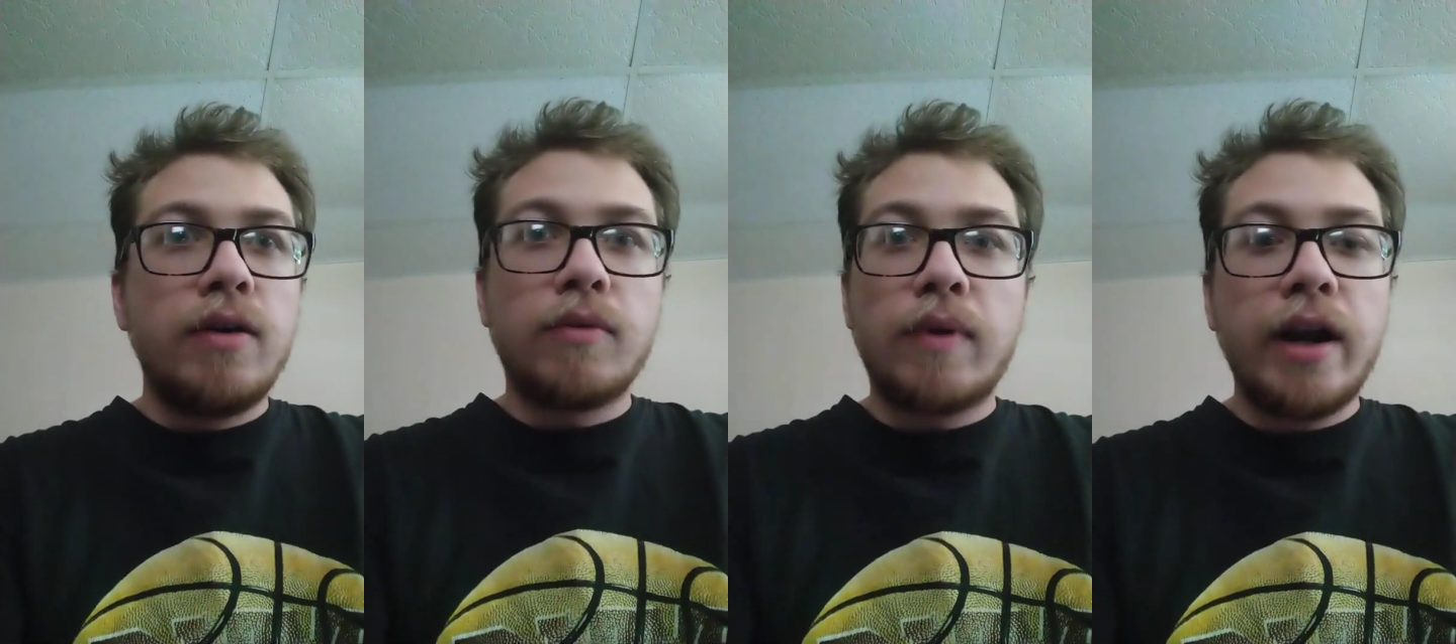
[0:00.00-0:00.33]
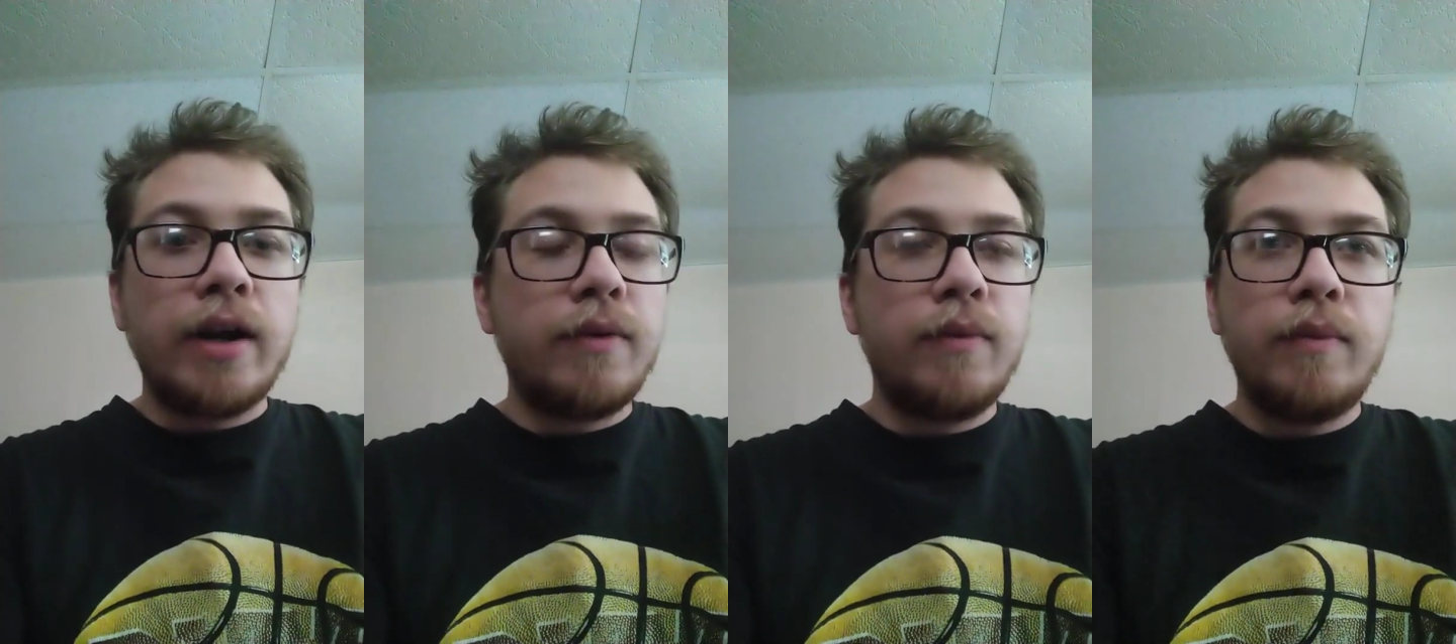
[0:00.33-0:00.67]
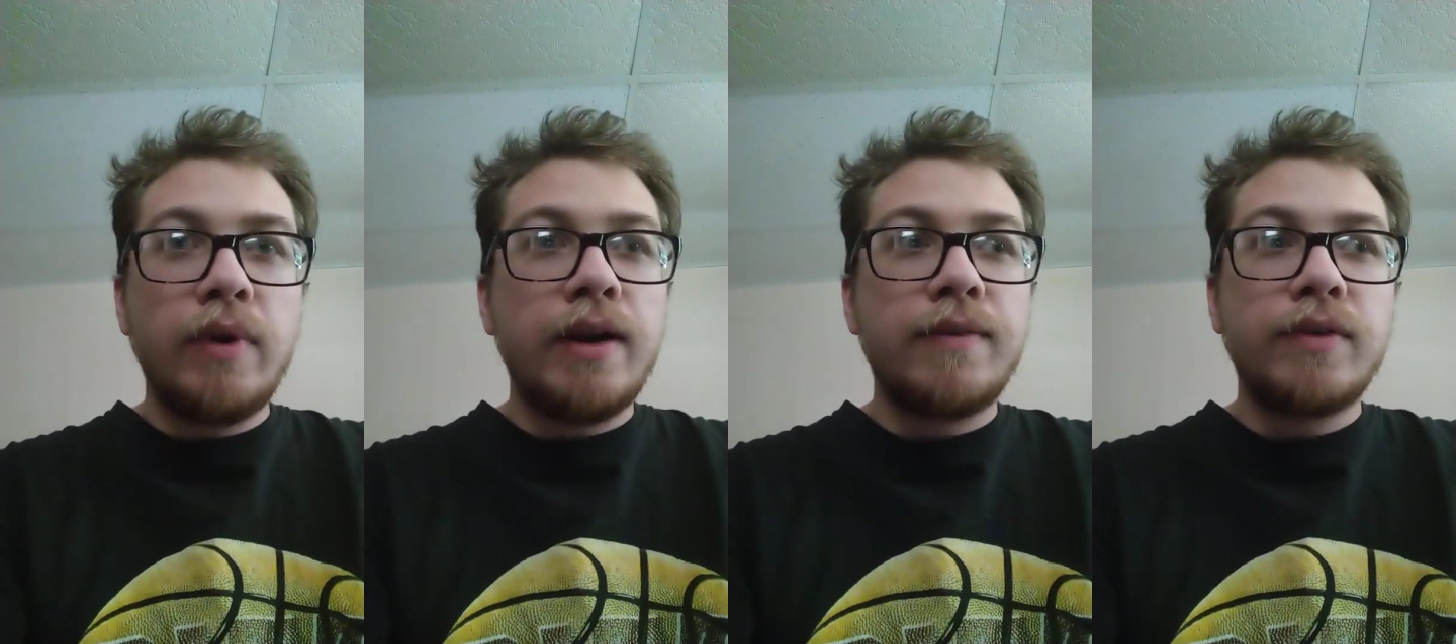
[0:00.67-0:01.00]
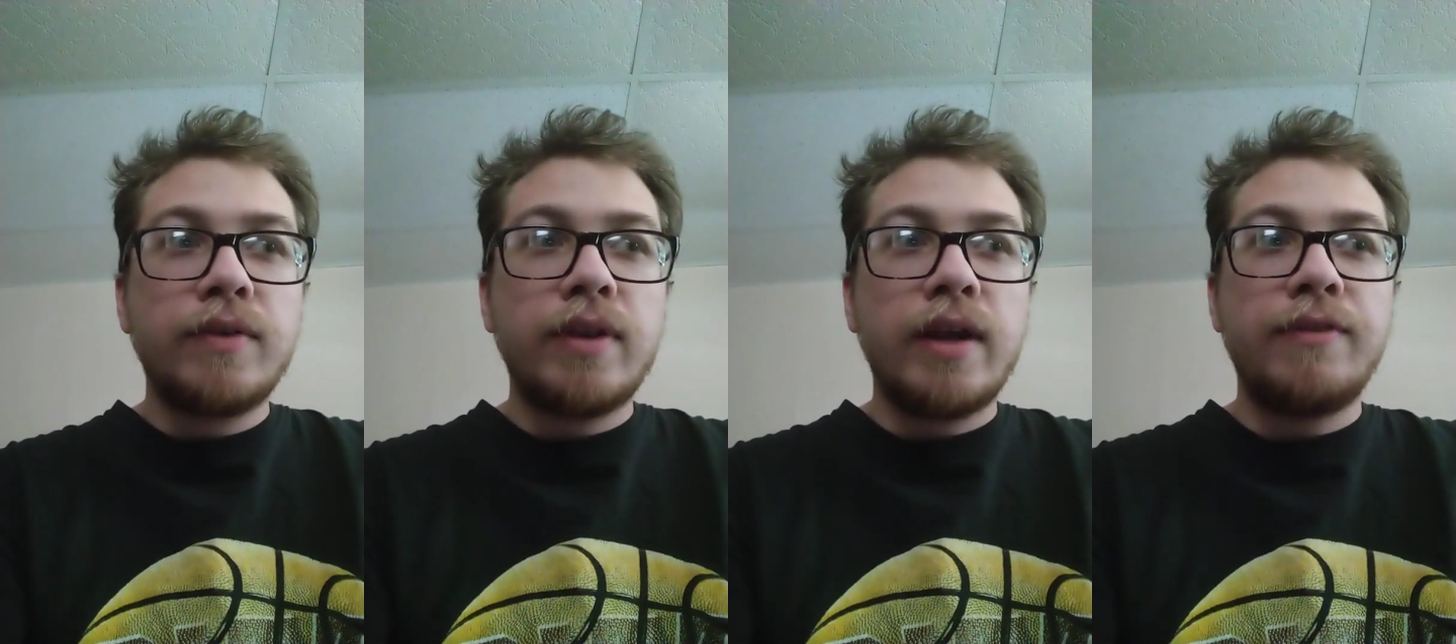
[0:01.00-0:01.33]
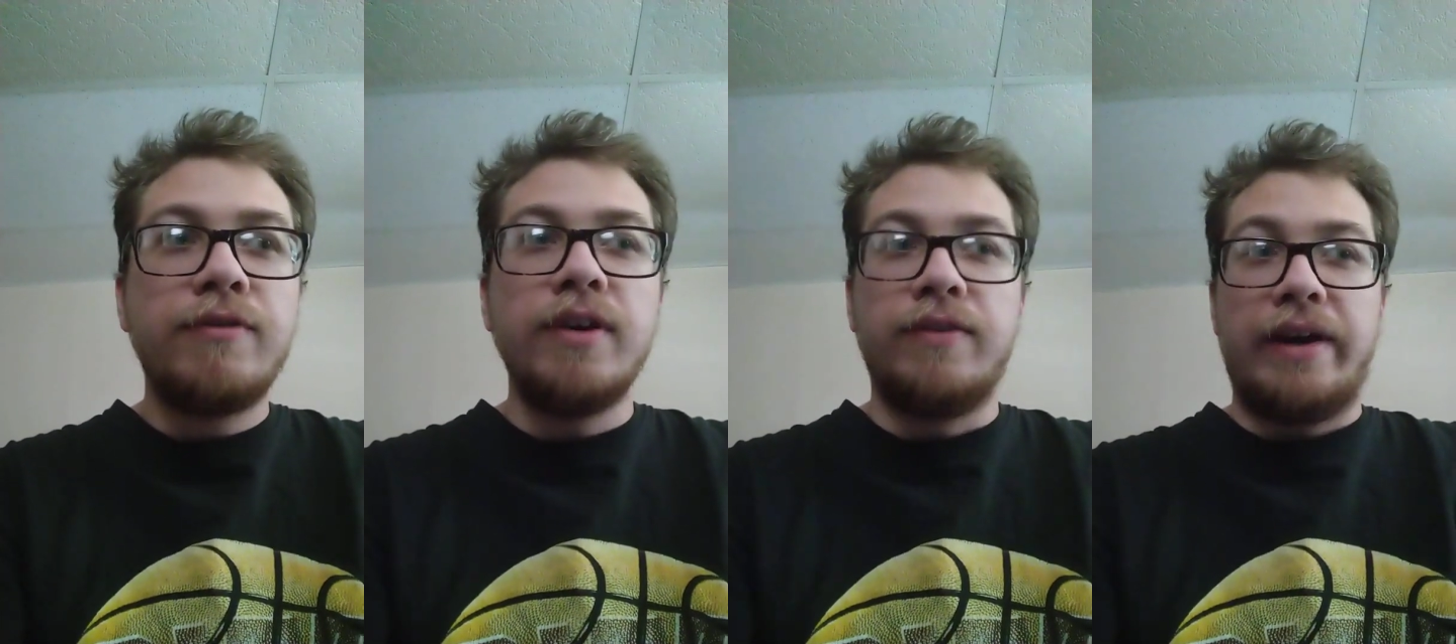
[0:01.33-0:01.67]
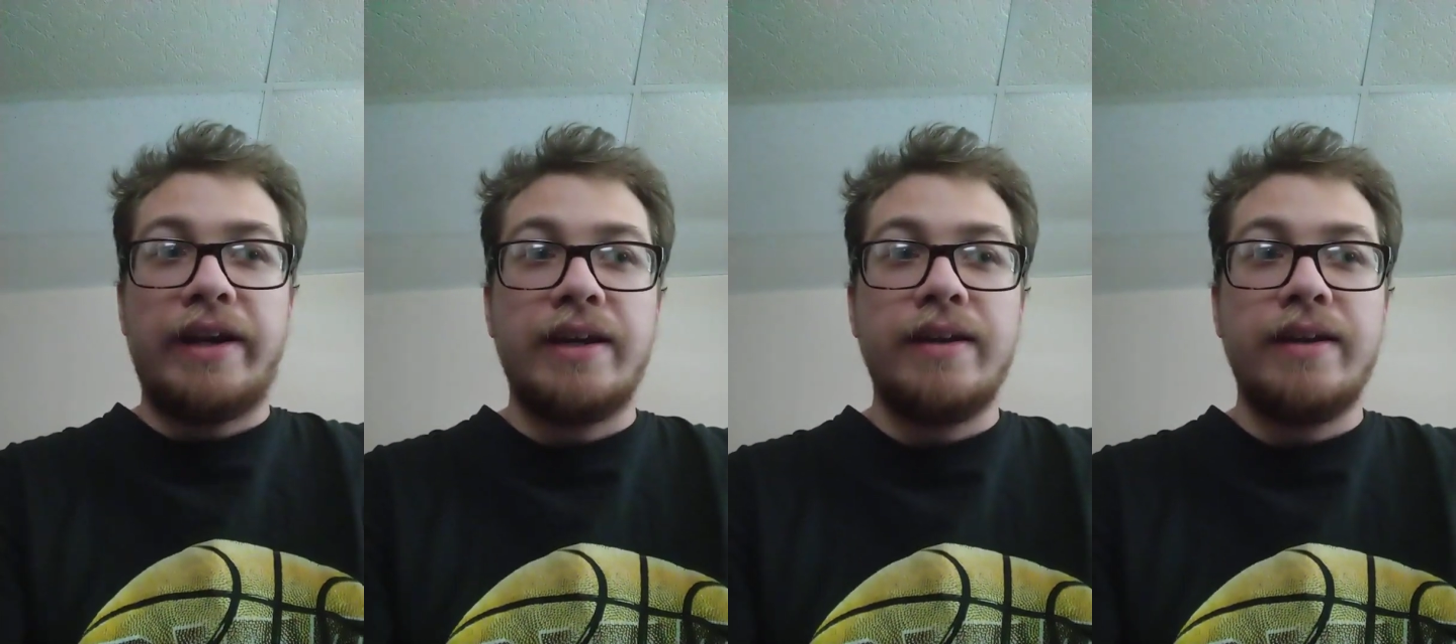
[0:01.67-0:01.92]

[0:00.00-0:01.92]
right whenever they feel like